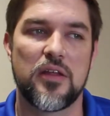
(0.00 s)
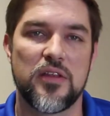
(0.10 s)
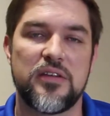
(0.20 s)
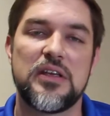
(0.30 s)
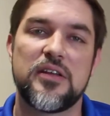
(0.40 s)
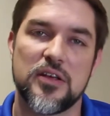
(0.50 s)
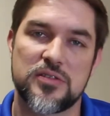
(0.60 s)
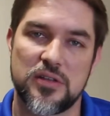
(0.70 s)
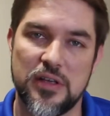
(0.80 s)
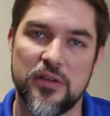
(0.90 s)
the
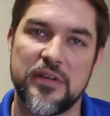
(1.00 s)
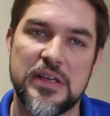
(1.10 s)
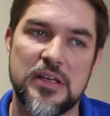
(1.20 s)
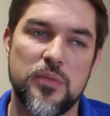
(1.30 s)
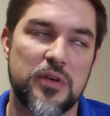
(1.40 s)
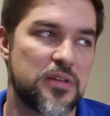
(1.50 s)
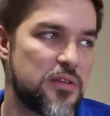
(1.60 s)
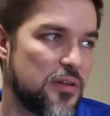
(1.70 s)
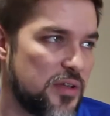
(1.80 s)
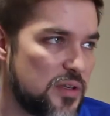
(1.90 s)
details that they'll need, because
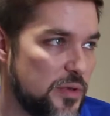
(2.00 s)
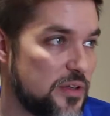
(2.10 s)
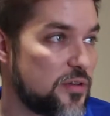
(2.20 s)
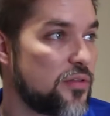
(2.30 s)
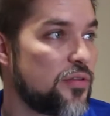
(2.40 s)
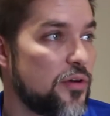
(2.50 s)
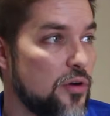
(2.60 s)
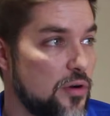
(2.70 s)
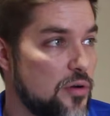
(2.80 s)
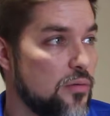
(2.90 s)
they'll need to be as
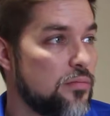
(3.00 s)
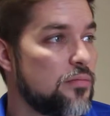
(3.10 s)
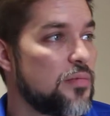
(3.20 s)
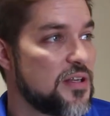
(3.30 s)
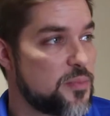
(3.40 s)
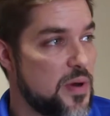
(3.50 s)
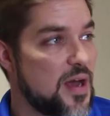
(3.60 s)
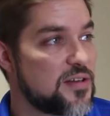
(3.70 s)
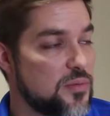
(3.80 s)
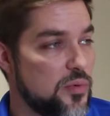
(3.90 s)
thorough as
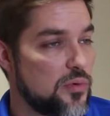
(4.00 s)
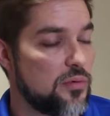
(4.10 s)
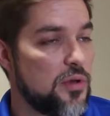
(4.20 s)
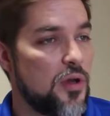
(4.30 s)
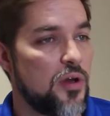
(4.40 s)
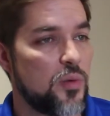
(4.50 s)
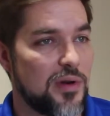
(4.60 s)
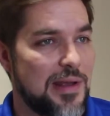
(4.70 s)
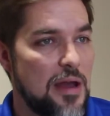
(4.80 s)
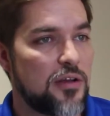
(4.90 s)
possible
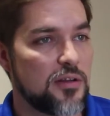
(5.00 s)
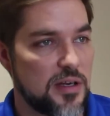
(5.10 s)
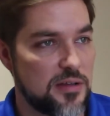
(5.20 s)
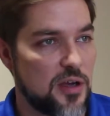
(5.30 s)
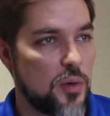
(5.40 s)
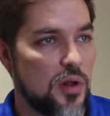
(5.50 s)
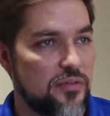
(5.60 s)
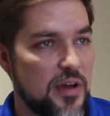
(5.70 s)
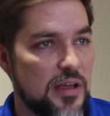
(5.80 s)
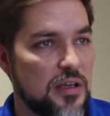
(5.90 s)
when calculating that
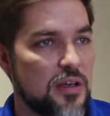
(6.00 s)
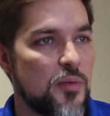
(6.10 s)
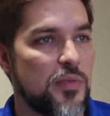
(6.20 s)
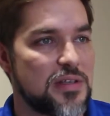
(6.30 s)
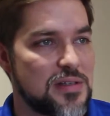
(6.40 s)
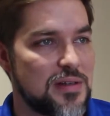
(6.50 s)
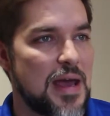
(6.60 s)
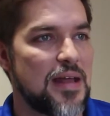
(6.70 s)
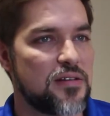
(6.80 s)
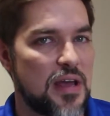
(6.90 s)
qualifying income, because
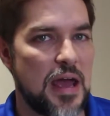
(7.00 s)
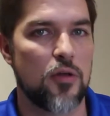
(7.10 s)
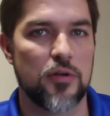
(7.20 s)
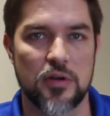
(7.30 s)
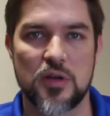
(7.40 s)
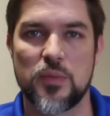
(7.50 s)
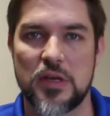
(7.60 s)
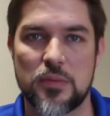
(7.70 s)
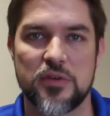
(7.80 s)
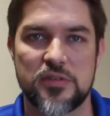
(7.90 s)
that's how they're going to
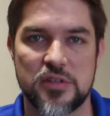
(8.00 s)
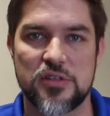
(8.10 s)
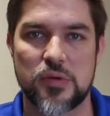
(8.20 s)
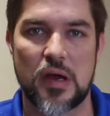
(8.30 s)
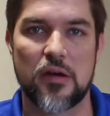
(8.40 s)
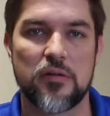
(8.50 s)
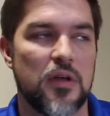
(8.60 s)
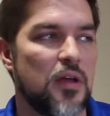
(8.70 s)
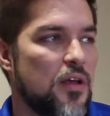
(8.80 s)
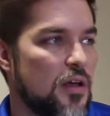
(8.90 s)
be able to send you out
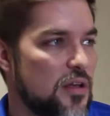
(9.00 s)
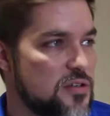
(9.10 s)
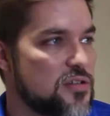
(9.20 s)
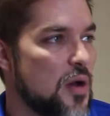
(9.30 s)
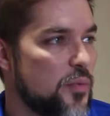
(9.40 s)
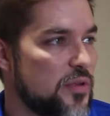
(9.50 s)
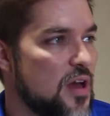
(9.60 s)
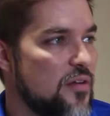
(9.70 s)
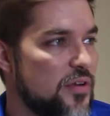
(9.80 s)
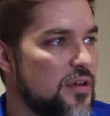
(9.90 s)
to shop with
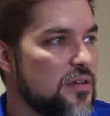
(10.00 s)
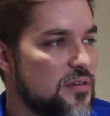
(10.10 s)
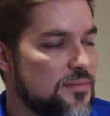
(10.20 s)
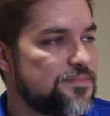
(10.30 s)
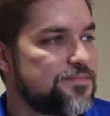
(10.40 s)
confidence.